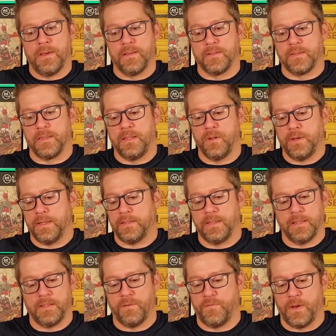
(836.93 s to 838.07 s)
because
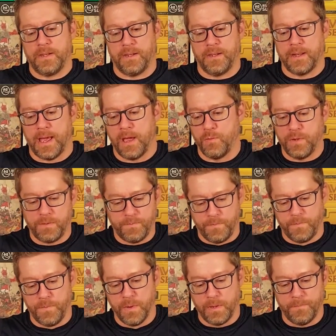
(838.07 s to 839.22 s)
it's a fun.
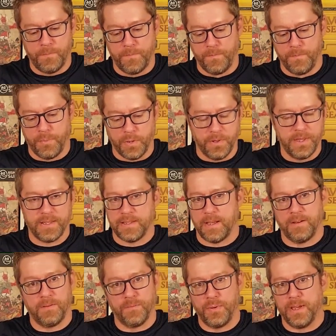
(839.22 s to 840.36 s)
Will pull this
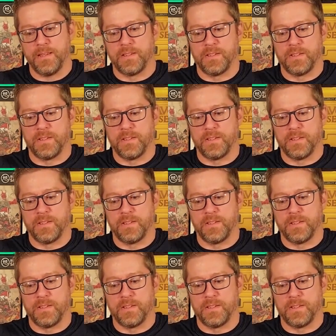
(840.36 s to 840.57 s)
out and play it